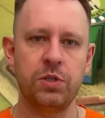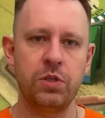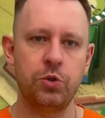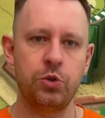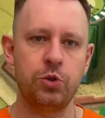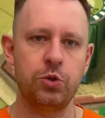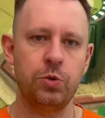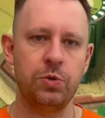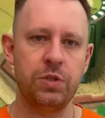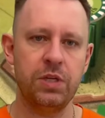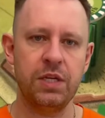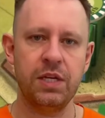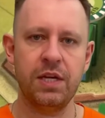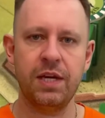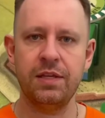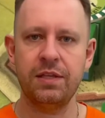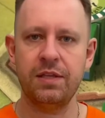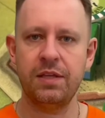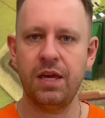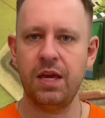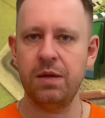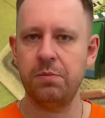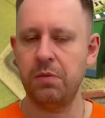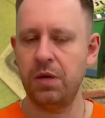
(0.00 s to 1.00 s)
shooting at
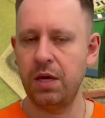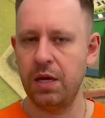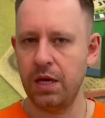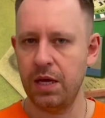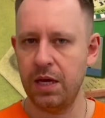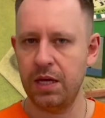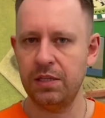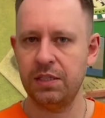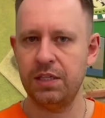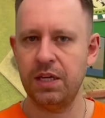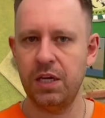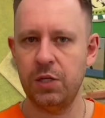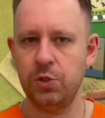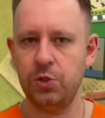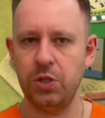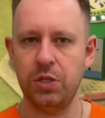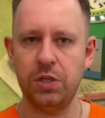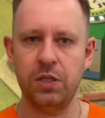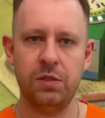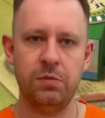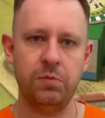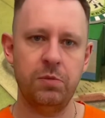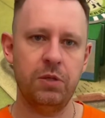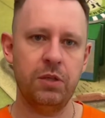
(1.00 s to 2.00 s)
them,
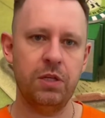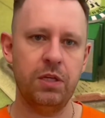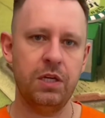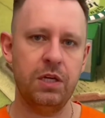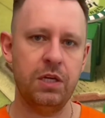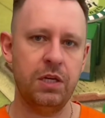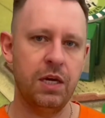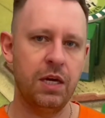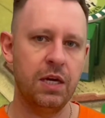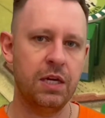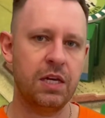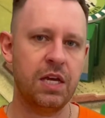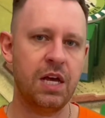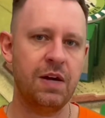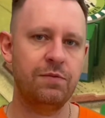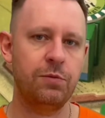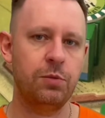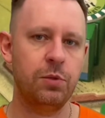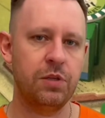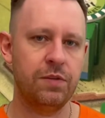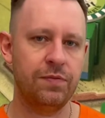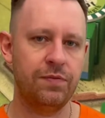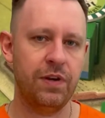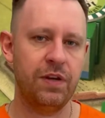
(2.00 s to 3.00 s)
engaging in melee,
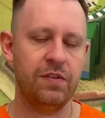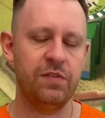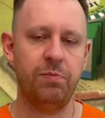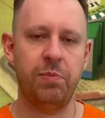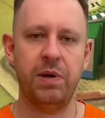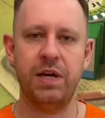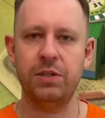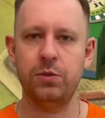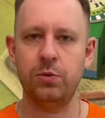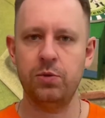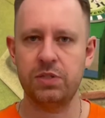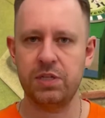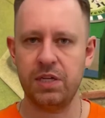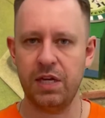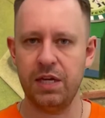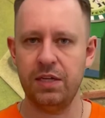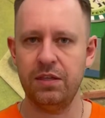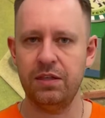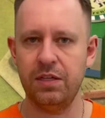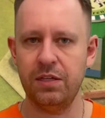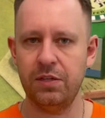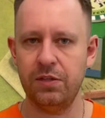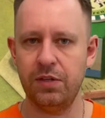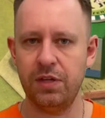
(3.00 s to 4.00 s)
gathering 5 banners,
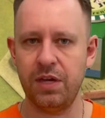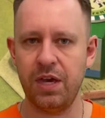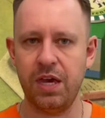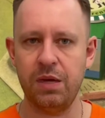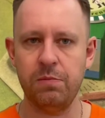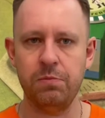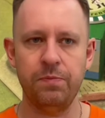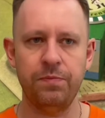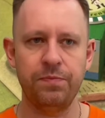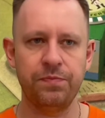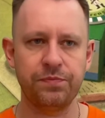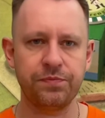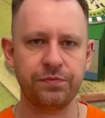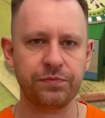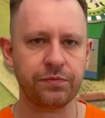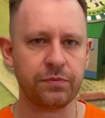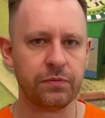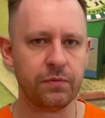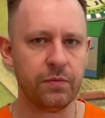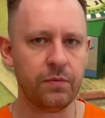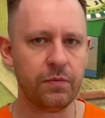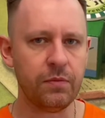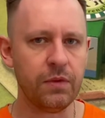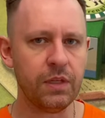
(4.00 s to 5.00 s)
ending the game,
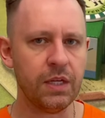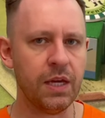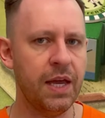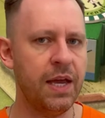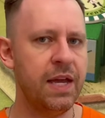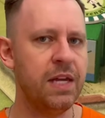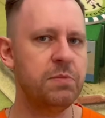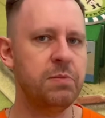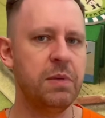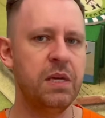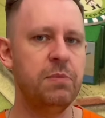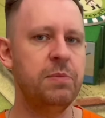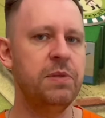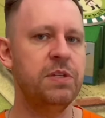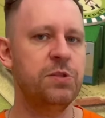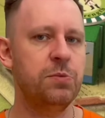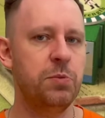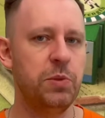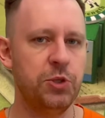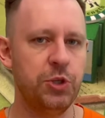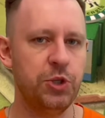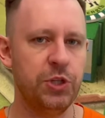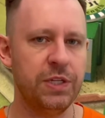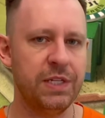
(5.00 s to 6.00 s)
and maybe
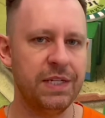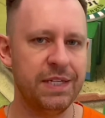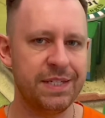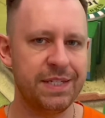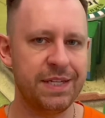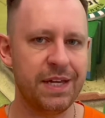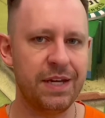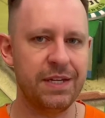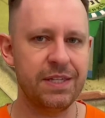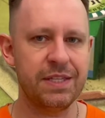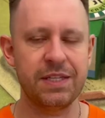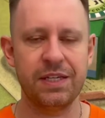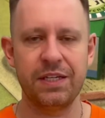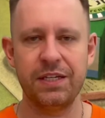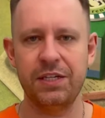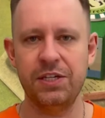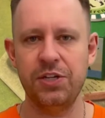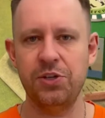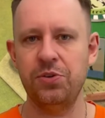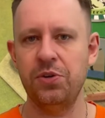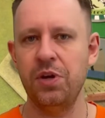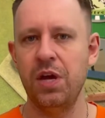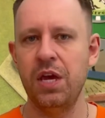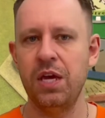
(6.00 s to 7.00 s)
switching sides.
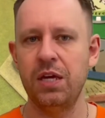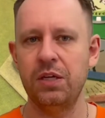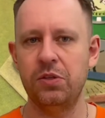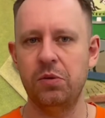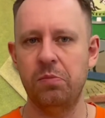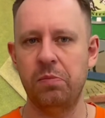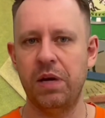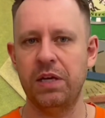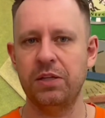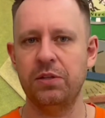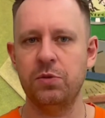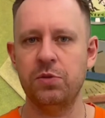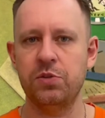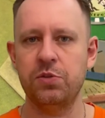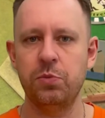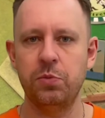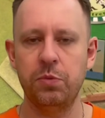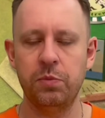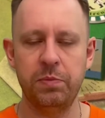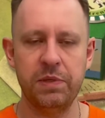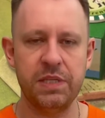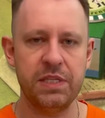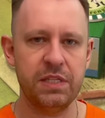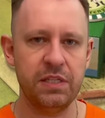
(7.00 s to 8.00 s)
Here the battles
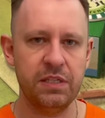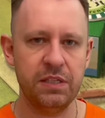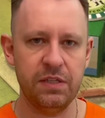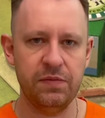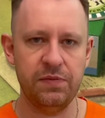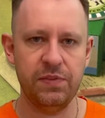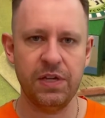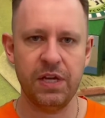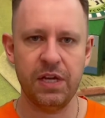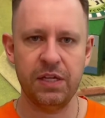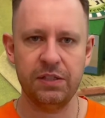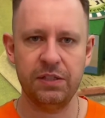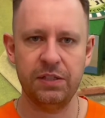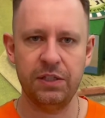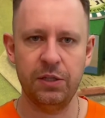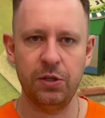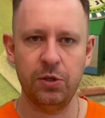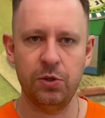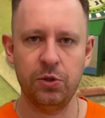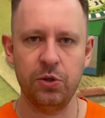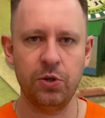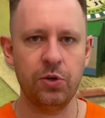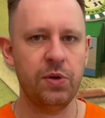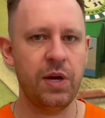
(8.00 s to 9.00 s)
will be significantly
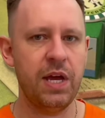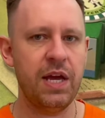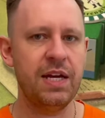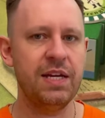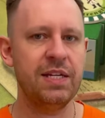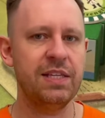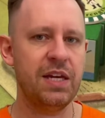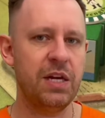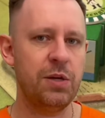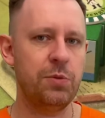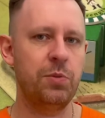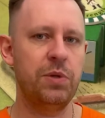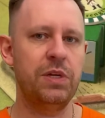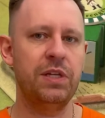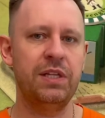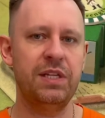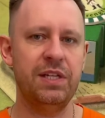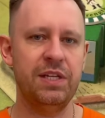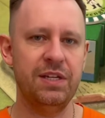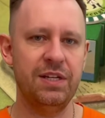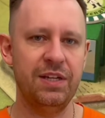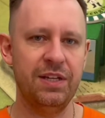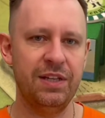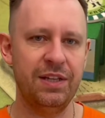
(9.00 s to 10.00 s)
longer, and I
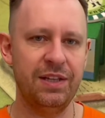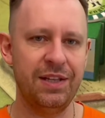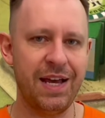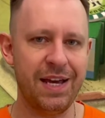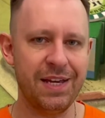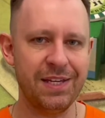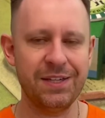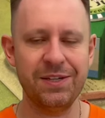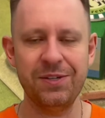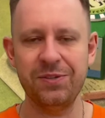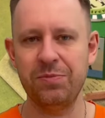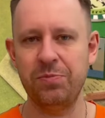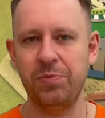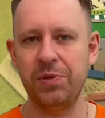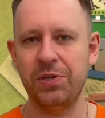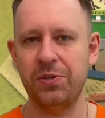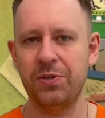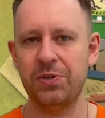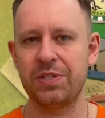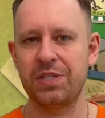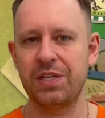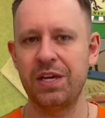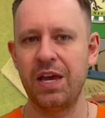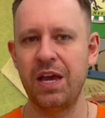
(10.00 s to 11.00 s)
really like it,
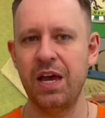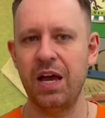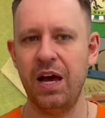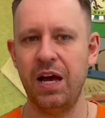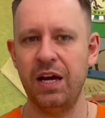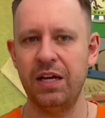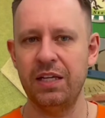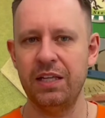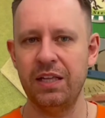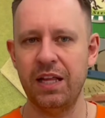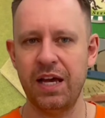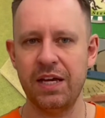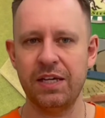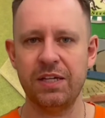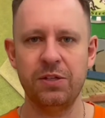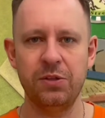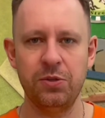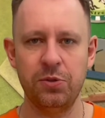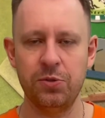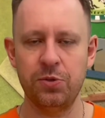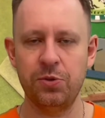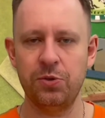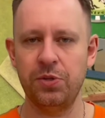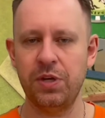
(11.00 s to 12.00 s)
because I like
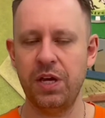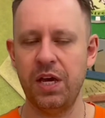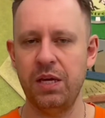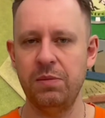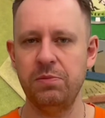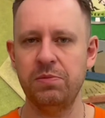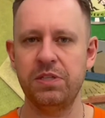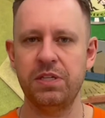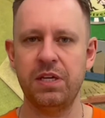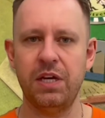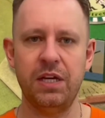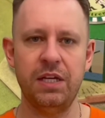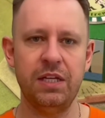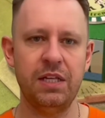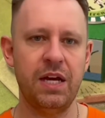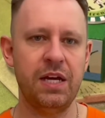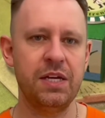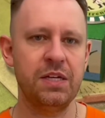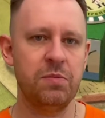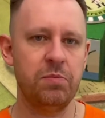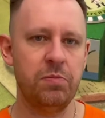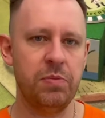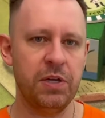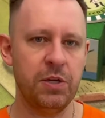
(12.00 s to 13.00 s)
longer games, I
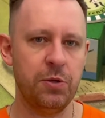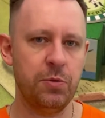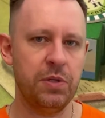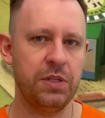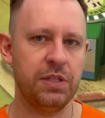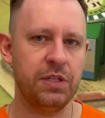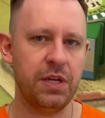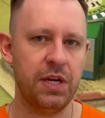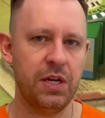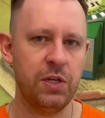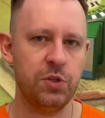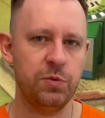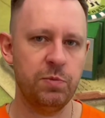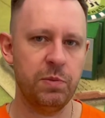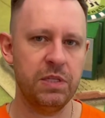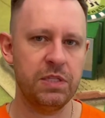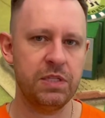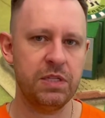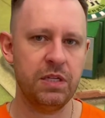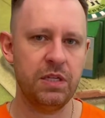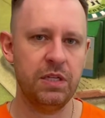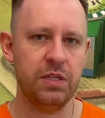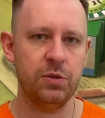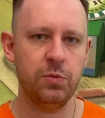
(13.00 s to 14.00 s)
like bigger
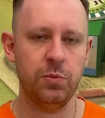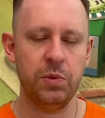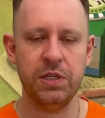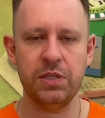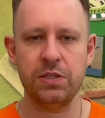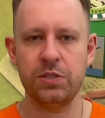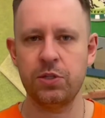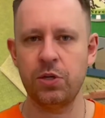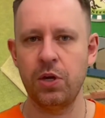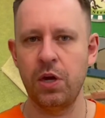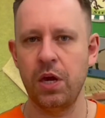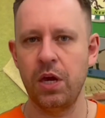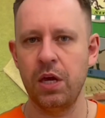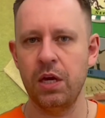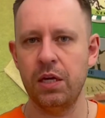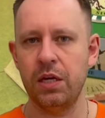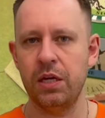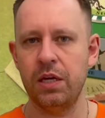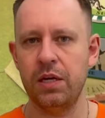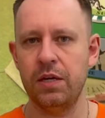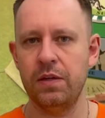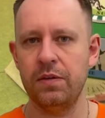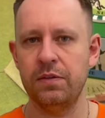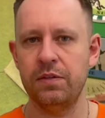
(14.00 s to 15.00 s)
engagements in which
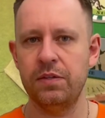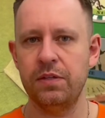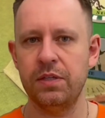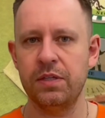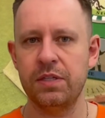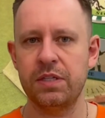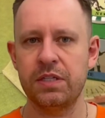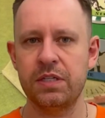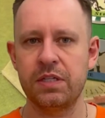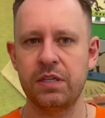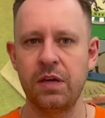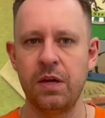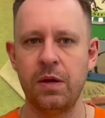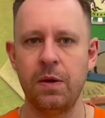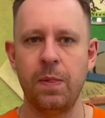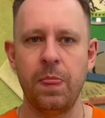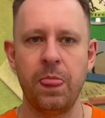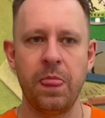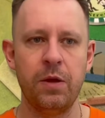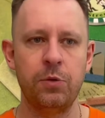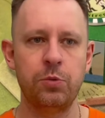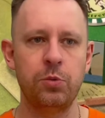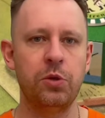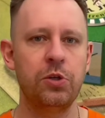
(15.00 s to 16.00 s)
this
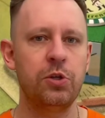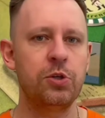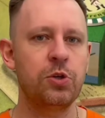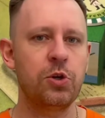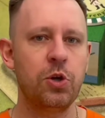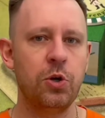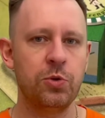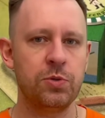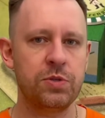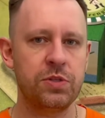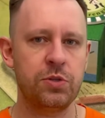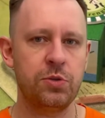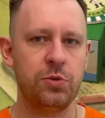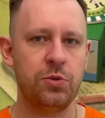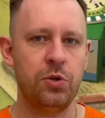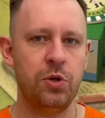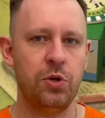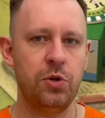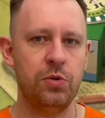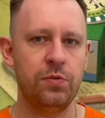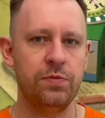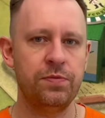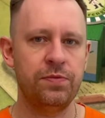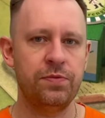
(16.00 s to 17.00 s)
roller coaster
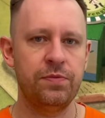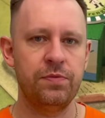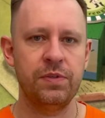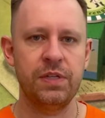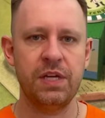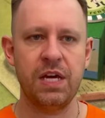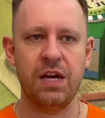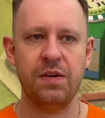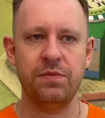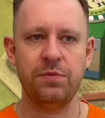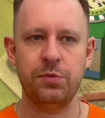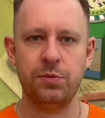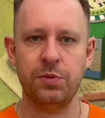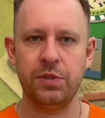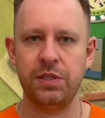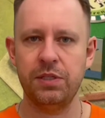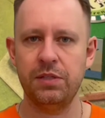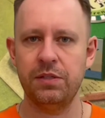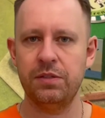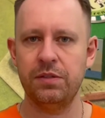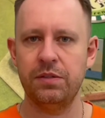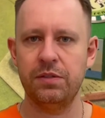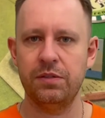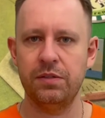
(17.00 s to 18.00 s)
of
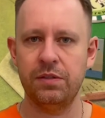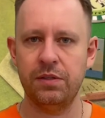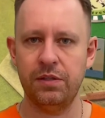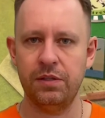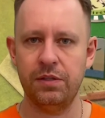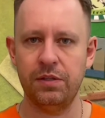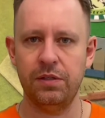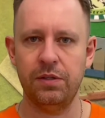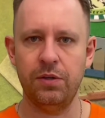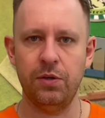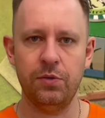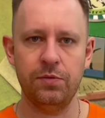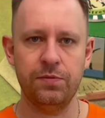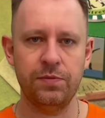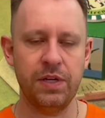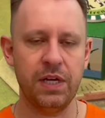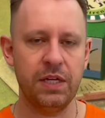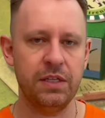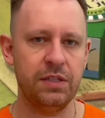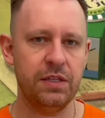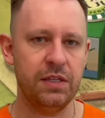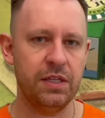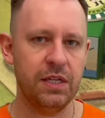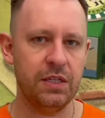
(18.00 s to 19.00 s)
gathering, of
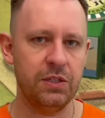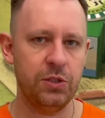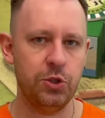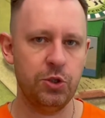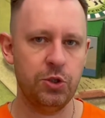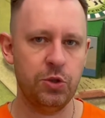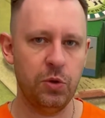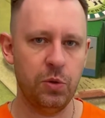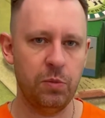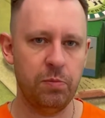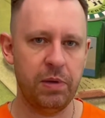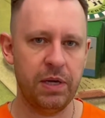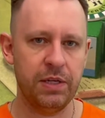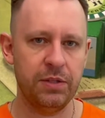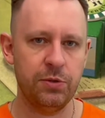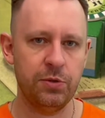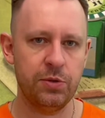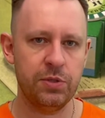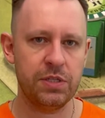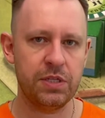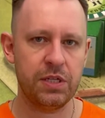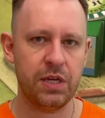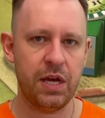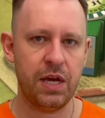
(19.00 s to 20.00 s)
getting additional
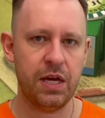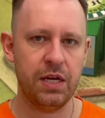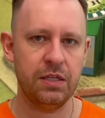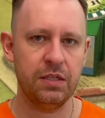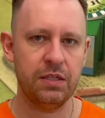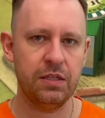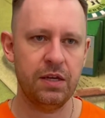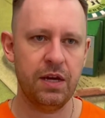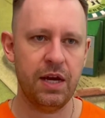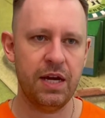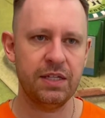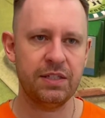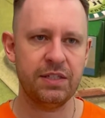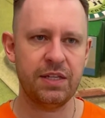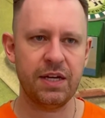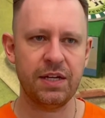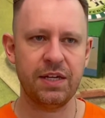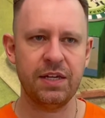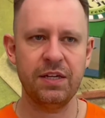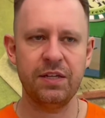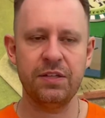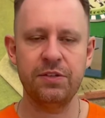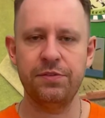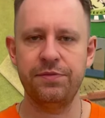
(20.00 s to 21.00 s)
banners and
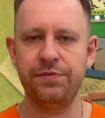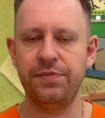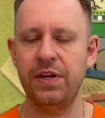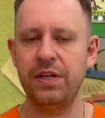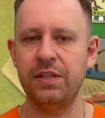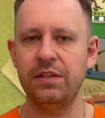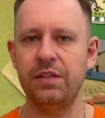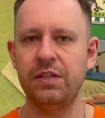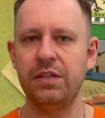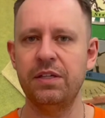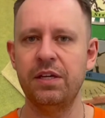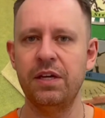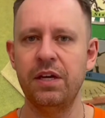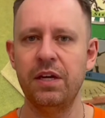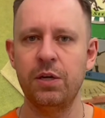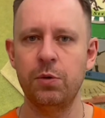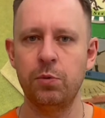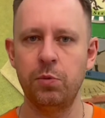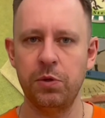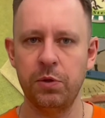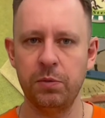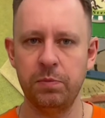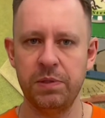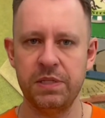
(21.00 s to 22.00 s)
attacking, defending
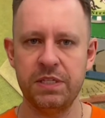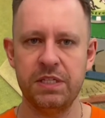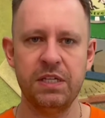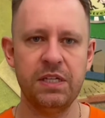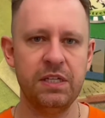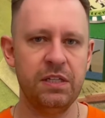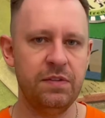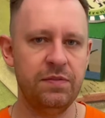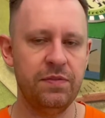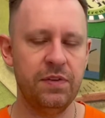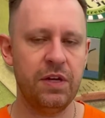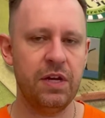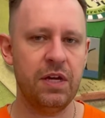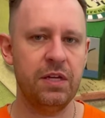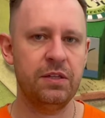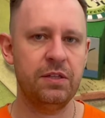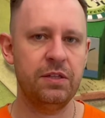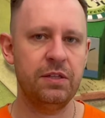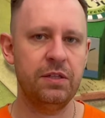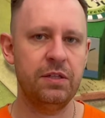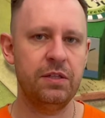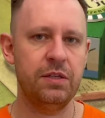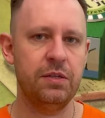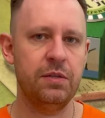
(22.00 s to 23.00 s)
will be
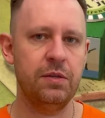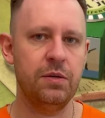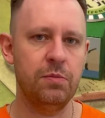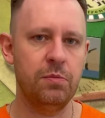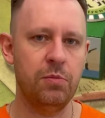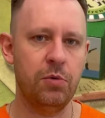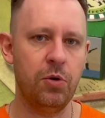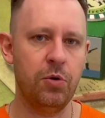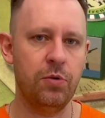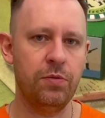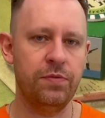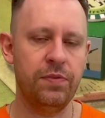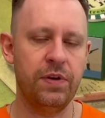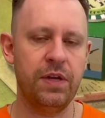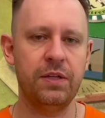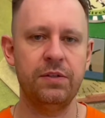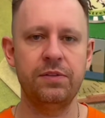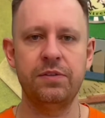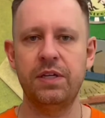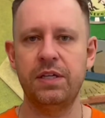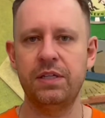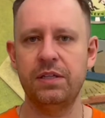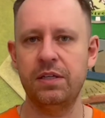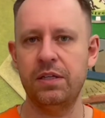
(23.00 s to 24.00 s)
significantly more
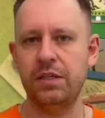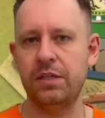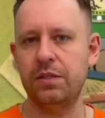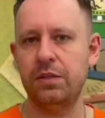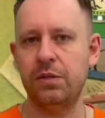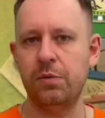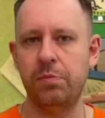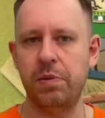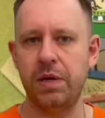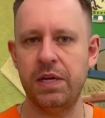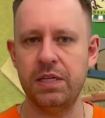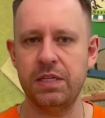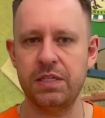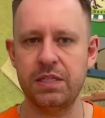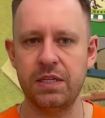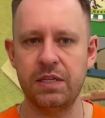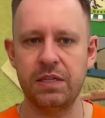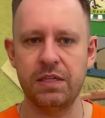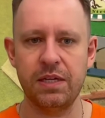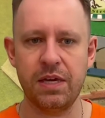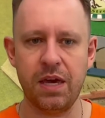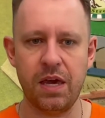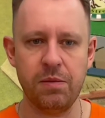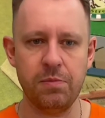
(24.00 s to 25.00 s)
felt than in the base
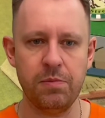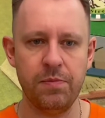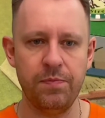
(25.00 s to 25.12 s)
game.